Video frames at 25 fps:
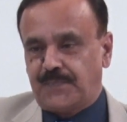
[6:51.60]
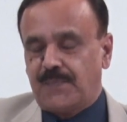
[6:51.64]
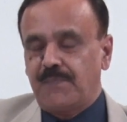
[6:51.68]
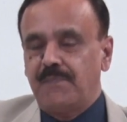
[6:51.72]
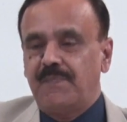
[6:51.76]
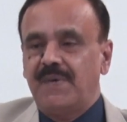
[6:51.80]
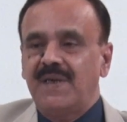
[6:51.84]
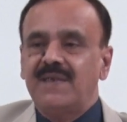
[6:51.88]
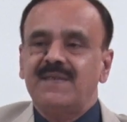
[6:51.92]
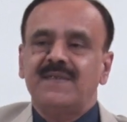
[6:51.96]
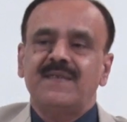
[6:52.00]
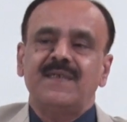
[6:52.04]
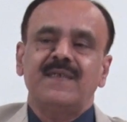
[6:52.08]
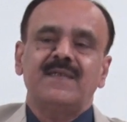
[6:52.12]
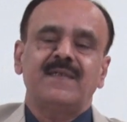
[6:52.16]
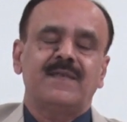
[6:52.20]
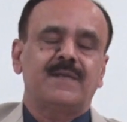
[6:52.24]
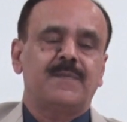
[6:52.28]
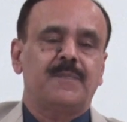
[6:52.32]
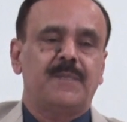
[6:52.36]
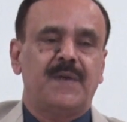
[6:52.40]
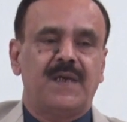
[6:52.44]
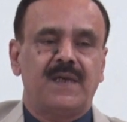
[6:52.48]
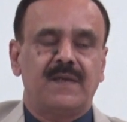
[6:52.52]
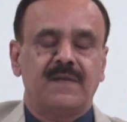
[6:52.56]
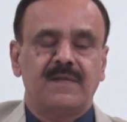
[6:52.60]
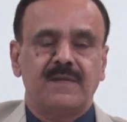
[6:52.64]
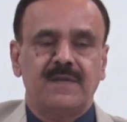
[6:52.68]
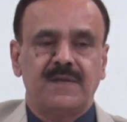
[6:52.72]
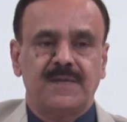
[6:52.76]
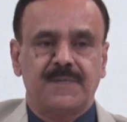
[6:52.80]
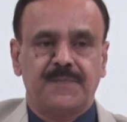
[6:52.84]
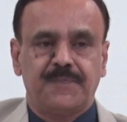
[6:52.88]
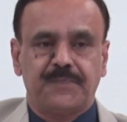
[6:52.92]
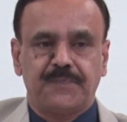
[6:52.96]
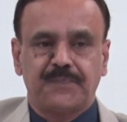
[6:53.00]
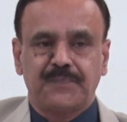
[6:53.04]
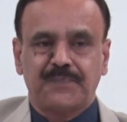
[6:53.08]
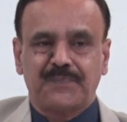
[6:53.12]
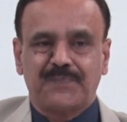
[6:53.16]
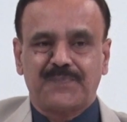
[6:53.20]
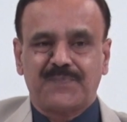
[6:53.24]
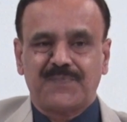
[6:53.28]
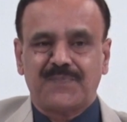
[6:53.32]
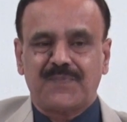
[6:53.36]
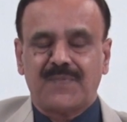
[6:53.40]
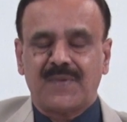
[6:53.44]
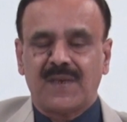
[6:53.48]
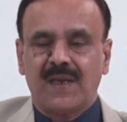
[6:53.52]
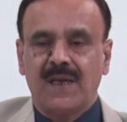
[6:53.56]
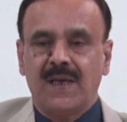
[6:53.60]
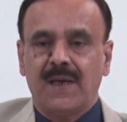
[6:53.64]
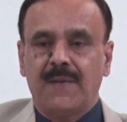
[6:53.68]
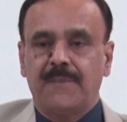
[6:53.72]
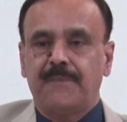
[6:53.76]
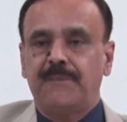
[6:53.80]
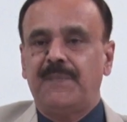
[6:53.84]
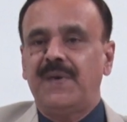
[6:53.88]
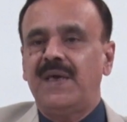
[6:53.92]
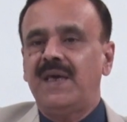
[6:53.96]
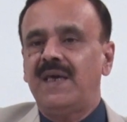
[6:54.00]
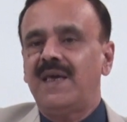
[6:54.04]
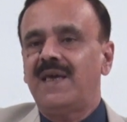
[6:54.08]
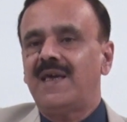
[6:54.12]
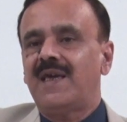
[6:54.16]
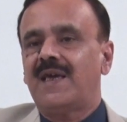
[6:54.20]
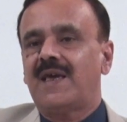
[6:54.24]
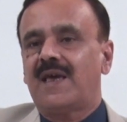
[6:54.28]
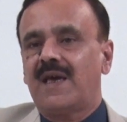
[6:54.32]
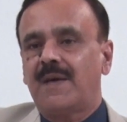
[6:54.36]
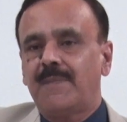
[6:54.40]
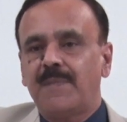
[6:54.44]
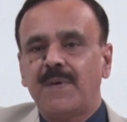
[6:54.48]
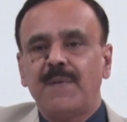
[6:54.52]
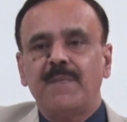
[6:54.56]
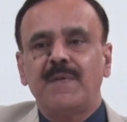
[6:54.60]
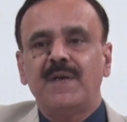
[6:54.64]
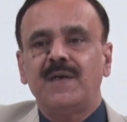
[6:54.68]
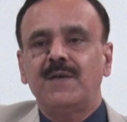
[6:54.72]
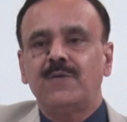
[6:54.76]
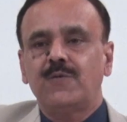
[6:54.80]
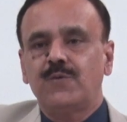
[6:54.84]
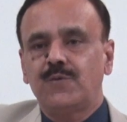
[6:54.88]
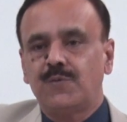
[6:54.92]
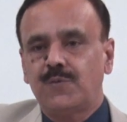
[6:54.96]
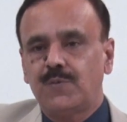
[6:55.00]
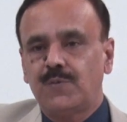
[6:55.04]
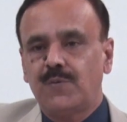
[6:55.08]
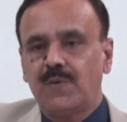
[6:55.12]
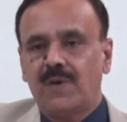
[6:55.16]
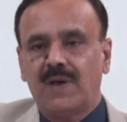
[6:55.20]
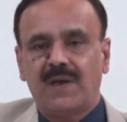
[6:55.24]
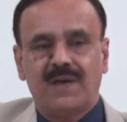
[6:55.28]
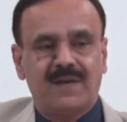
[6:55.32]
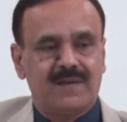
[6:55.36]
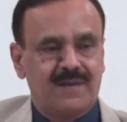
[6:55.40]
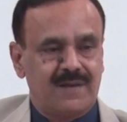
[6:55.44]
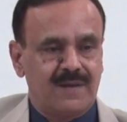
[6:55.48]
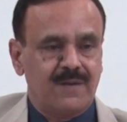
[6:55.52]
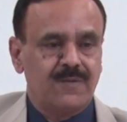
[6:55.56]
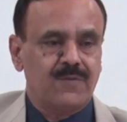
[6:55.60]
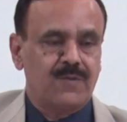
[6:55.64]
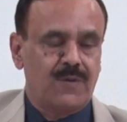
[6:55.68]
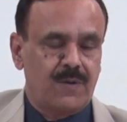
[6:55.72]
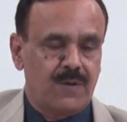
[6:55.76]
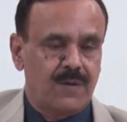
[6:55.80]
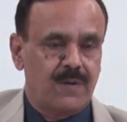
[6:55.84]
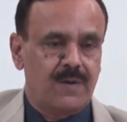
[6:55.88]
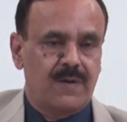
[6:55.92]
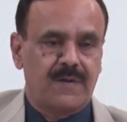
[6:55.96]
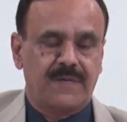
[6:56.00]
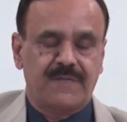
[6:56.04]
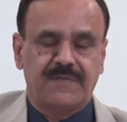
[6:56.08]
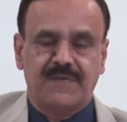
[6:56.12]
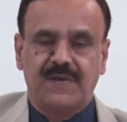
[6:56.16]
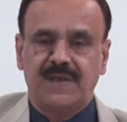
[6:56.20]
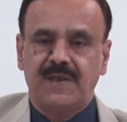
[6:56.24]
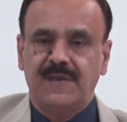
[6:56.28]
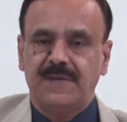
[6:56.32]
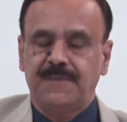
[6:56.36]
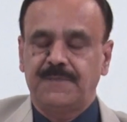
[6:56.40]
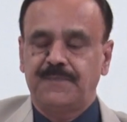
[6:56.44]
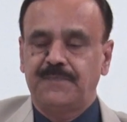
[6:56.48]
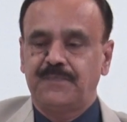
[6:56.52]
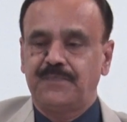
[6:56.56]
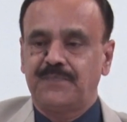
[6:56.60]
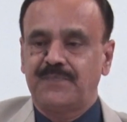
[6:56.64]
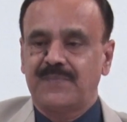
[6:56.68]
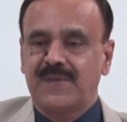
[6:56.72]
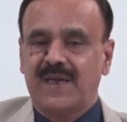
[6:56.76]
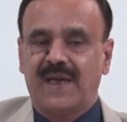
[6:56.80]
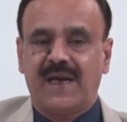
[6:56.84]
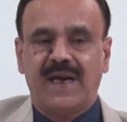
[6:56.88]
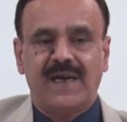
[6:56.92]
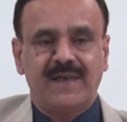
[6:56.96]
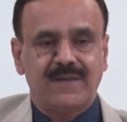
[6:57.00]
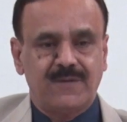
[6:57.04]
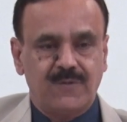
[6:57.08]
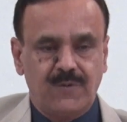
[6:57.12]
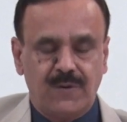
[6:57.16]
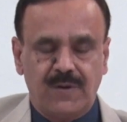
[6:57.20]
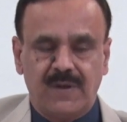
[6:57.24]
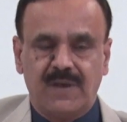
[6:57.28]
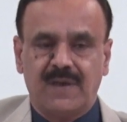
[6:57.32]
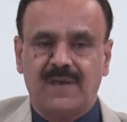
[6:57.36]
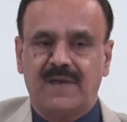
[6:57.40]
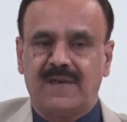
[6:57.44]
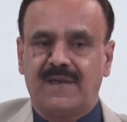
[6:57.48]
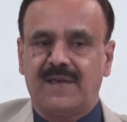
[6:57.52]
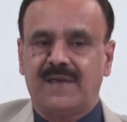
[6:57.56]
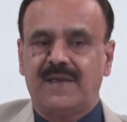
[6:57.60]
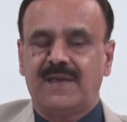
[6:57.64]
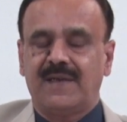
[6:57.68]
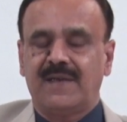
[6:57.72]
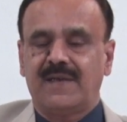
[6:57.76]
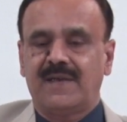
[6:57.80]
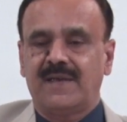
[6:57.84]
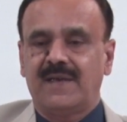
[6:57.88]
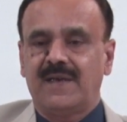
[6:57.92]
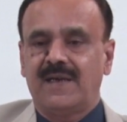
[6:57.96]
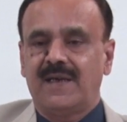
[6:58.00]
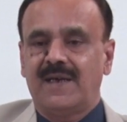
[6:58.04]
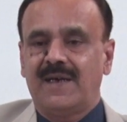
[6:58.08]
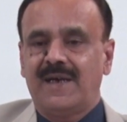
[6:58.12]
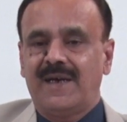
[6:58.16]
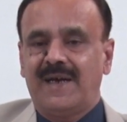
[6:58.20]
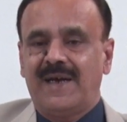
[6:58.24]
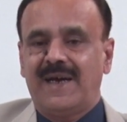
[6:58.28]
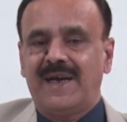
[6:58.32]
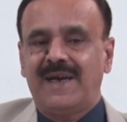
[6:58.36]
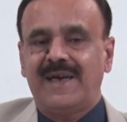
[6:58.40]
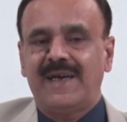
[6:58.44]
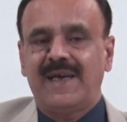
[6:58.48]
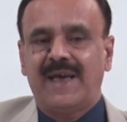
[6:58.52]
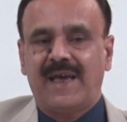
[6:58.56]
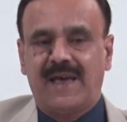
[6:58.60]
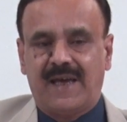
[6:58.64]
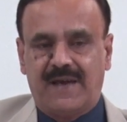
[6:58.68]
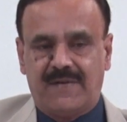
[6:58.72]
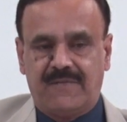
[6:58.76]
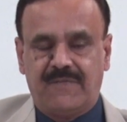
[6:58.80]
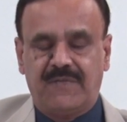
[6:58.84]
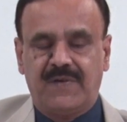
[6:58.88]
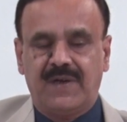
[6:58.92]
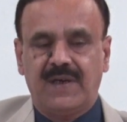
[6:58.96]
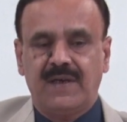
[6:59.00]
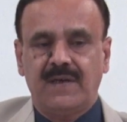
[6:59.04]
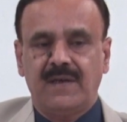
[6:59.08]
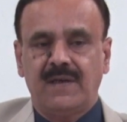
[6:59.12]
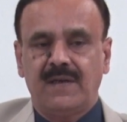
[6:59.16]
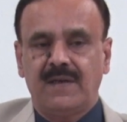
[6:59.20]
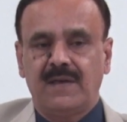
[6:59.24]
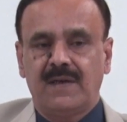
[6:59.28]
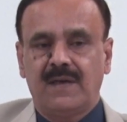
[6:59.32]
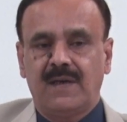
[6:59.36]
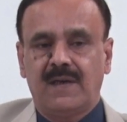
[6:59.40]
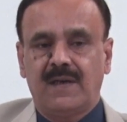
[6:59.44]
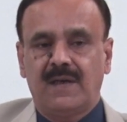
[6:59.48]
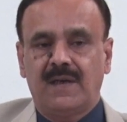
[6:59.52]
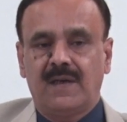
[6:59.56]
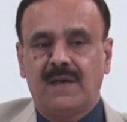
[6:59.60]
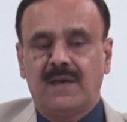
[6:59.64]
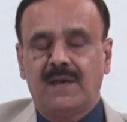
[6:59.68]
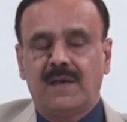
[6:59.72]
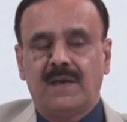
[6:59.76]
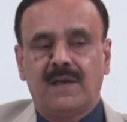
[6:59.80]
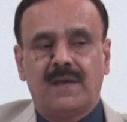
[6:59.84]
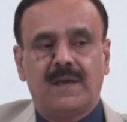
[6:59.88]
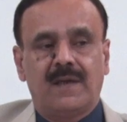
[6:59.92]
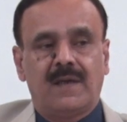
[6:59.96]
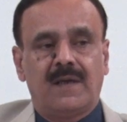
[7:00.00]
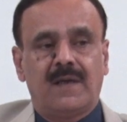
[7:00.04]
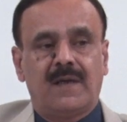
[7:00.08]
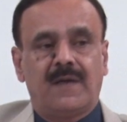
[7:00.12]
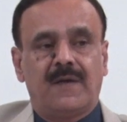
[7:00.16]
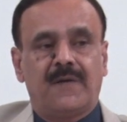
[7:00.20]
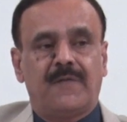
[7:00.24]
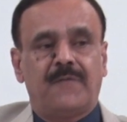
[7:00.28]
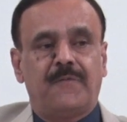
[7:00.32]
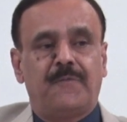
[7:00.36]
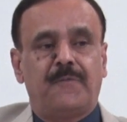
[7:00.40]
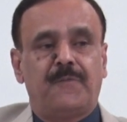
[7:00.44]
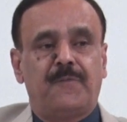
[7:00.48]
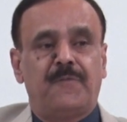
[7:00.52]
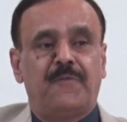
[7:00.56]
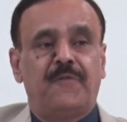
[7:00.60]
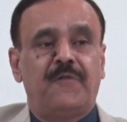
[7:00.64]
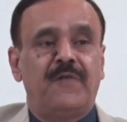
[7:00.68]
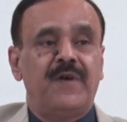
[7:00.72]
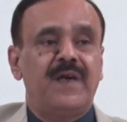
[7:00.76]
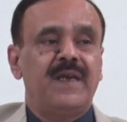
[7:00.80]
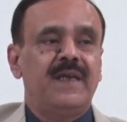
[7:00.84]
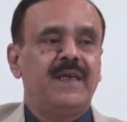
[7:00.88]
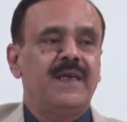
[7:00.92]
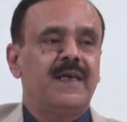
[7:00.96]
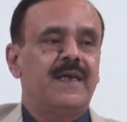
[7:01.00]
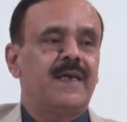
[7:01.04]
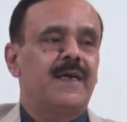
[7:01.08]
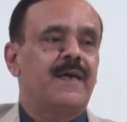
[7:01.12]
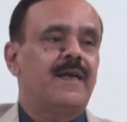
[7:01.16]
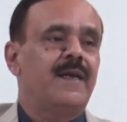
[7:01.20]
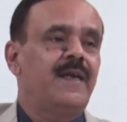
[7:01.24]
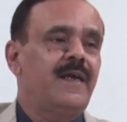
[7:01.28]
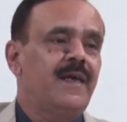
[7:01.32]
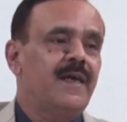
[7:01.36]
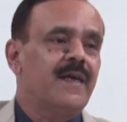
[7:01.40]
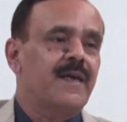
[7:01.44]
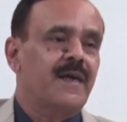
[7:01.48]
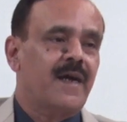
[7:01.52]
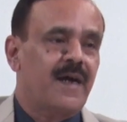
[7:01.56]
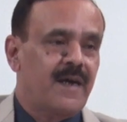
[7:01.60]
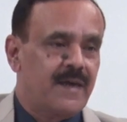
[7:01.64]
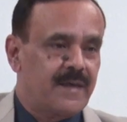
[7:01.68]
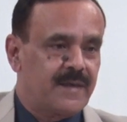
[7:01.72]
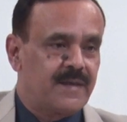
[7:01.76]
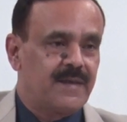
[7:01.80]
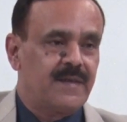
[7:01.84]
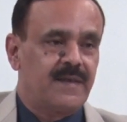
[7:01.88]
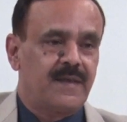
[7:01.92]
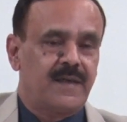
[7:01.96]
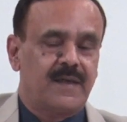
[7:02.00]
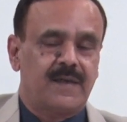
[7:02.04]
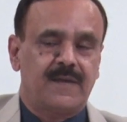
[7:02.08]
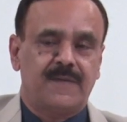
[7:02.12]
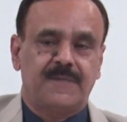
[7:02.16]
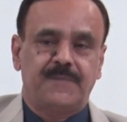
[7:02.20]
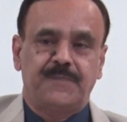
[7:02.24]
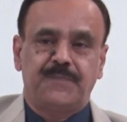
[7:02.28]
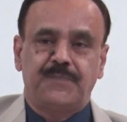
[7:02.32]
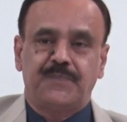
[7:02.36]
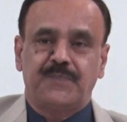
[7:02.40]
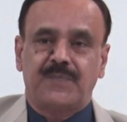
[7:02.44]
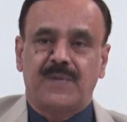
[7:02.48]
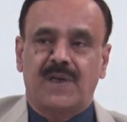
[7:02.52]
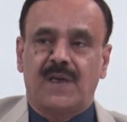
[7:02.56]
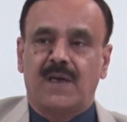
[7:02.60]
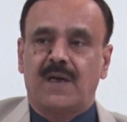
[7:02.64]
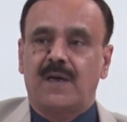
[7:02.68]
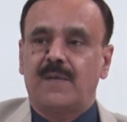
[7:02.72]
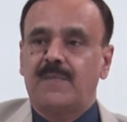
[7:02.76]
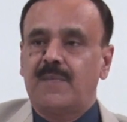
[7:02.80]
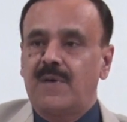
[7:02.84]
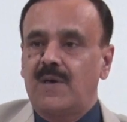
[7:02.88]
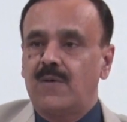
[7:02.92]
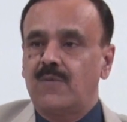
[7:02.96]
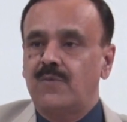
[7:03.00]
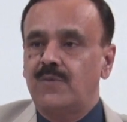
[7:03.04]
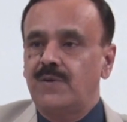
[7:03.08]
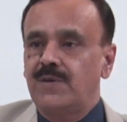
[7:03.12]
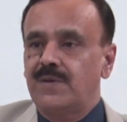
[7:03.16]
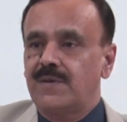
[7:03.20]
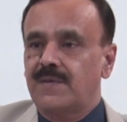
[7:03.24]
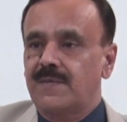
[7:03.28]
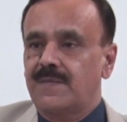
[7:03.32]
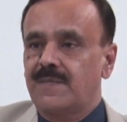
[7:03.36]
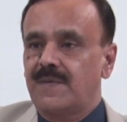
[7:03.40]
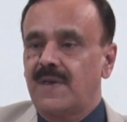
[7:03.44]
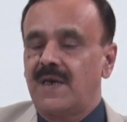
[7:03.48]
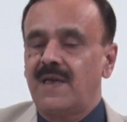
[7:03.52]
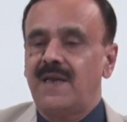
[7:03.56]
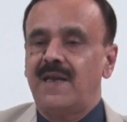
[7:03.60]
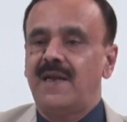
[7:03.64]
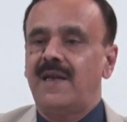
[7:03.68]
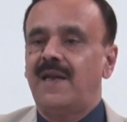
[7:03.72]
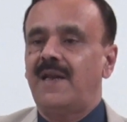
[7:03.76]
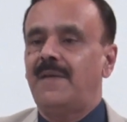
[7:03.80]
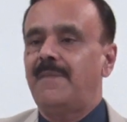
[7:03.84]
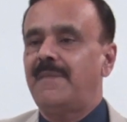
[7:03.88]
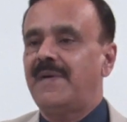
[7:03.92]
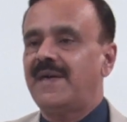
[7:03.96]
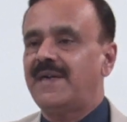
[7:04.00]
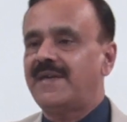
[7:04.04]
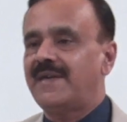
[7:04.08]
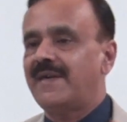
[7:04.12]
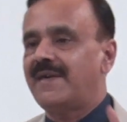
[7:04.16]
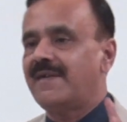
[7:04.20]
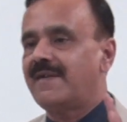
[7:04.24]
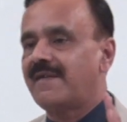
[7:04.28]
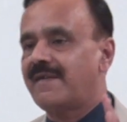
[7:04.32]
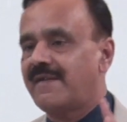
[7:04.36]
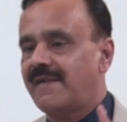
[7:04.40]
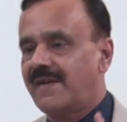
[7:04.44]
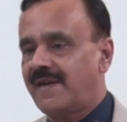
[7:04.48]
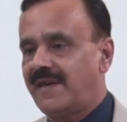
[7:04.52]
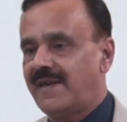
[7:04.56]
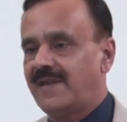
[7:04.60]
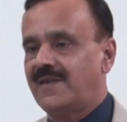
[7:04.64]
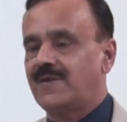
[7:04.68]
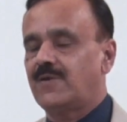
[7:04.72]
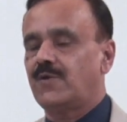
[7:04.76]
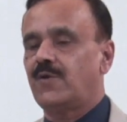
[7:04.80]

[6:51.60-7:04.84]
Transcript: Basics means being capable to do ultrasonography at your clinic and having very clear idea about a limited range